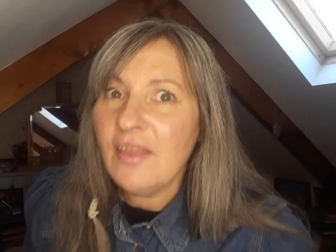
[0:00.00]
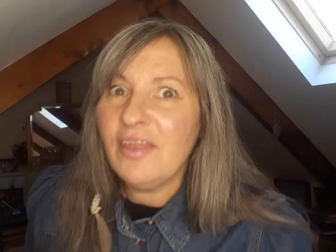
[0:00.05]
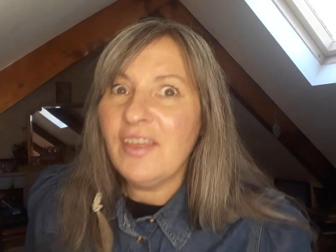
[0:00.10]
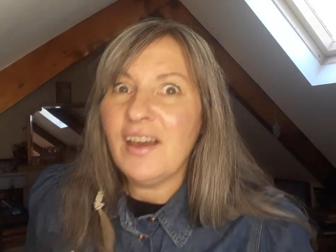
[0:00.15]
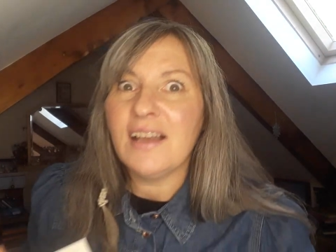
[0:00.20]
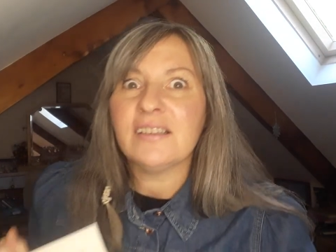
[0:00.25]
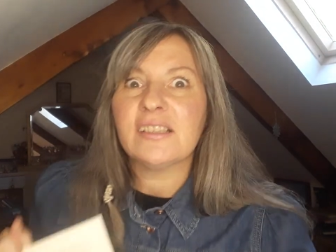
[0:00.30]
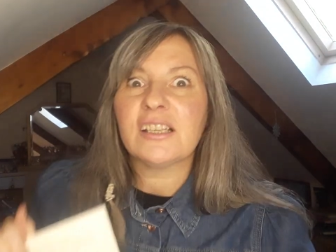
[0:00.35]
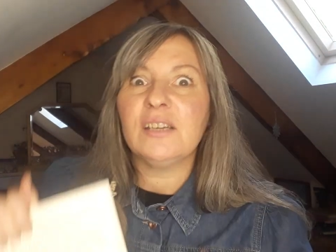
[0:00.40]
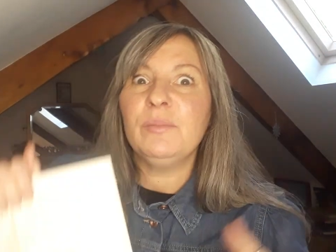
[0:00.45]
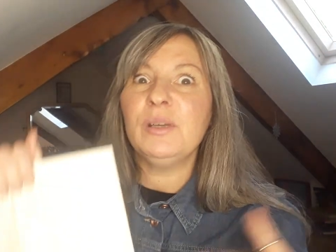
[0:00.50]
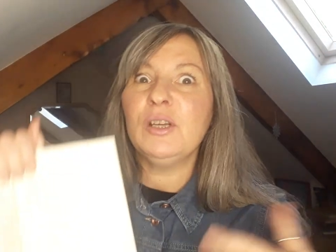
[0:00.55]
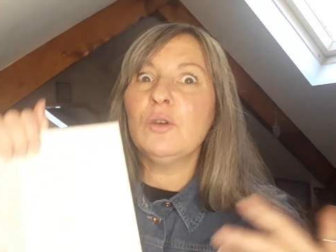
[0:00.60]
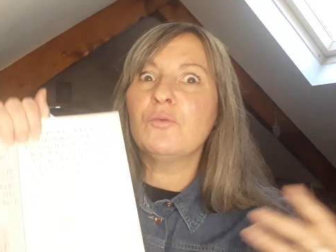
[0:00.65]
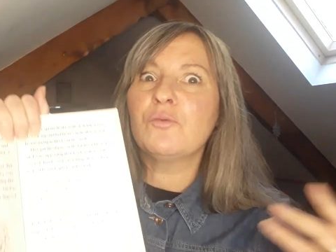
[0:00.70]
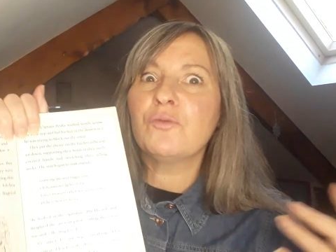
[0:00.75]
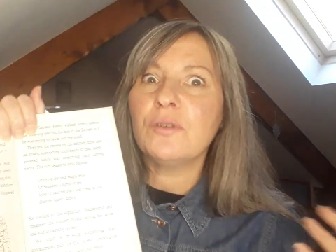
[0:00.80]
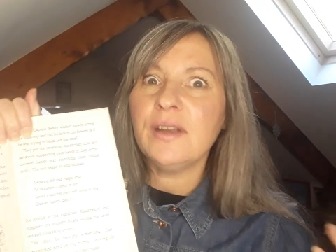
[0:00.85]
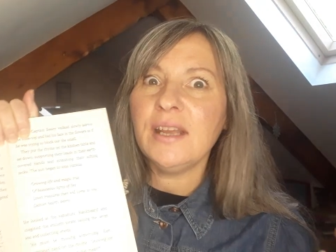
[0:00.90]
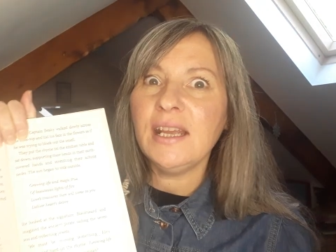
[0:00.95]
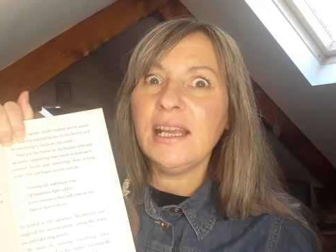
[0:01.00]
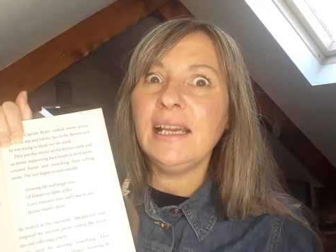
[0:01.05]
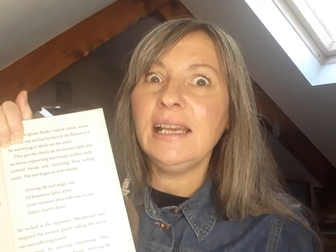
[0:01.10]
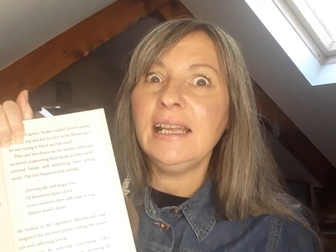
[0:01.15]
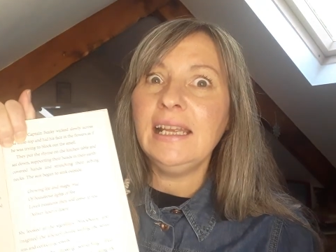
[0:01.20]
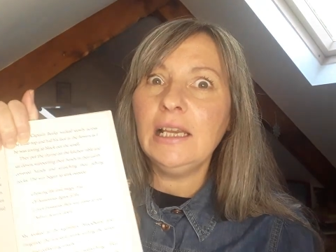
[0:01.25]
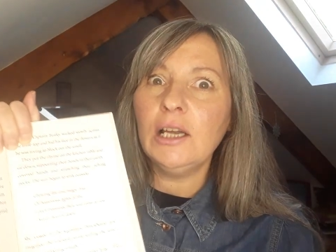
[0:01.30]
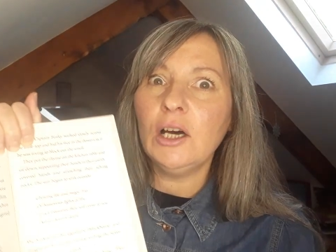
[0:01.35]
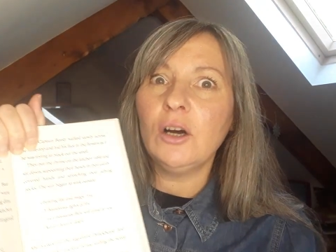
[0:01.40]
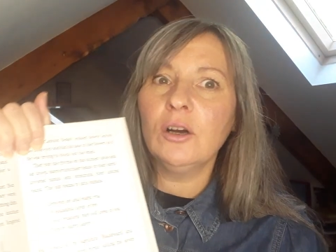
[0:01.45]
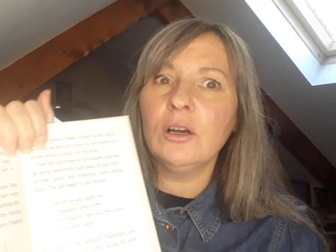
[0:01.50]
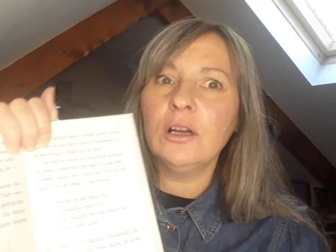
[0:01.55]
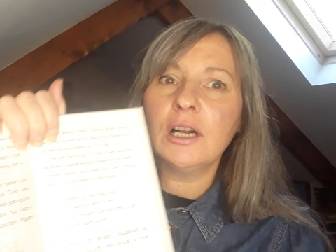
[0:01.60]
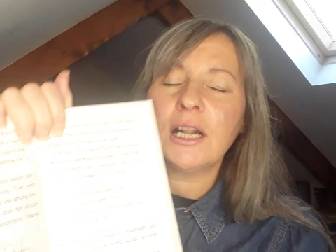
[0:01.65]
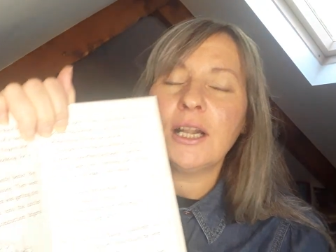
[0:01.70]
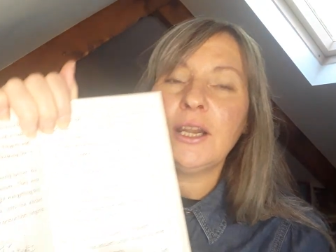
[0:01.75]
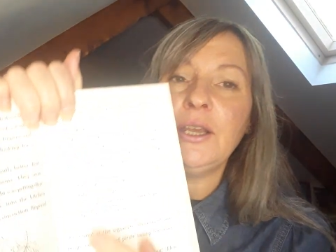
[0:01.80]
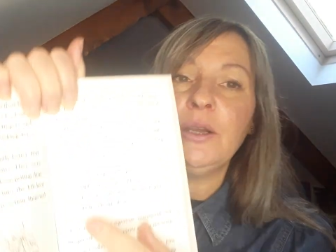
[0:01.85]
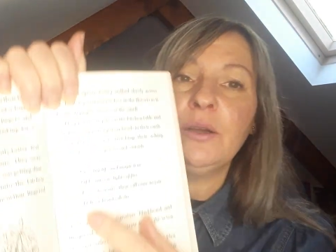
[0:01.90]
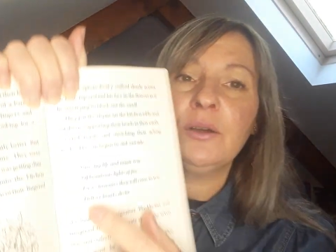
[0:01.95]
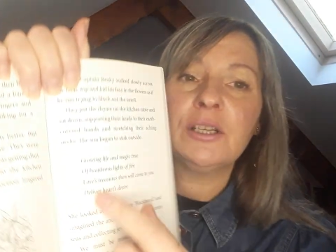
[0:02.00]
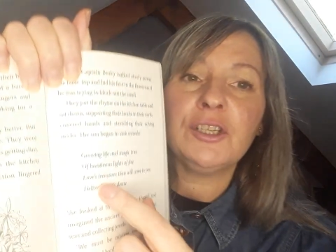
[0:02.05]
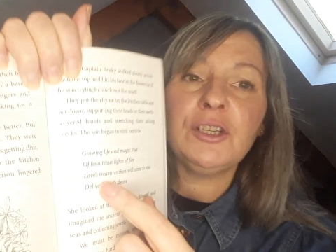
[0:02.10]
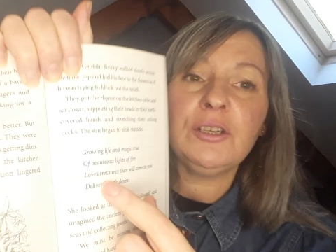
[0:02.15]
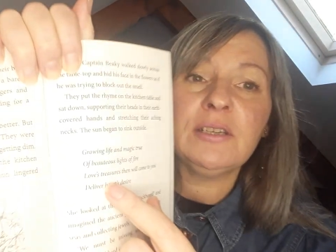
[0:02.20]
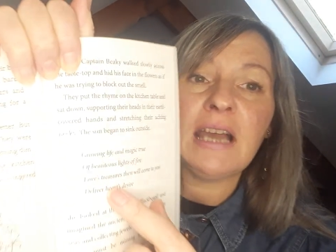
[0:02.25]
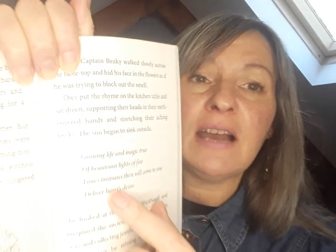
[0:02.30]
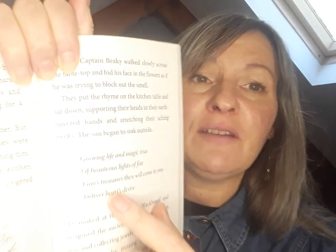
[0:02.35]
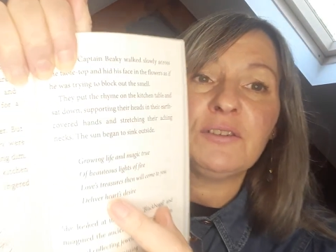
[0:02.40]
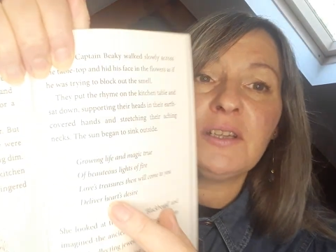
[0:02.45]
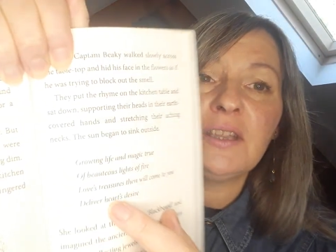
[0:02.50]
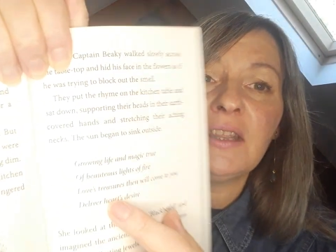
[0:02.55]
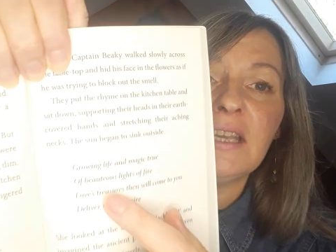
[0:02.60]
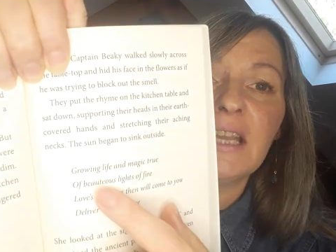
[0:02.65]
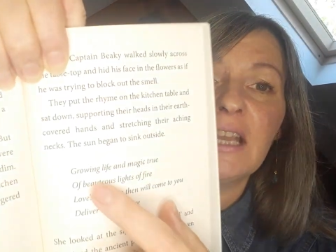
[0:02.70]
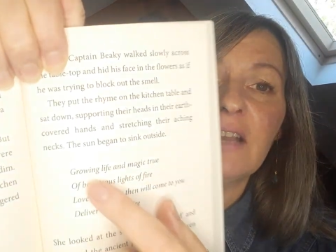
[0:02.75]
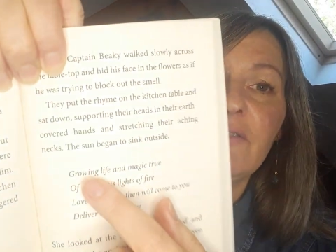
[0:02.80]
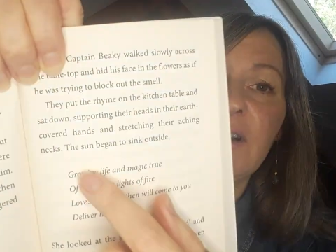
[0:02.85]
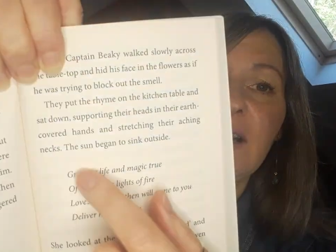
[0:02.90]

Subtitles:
that's going to be a really long clue because you'd have to think of a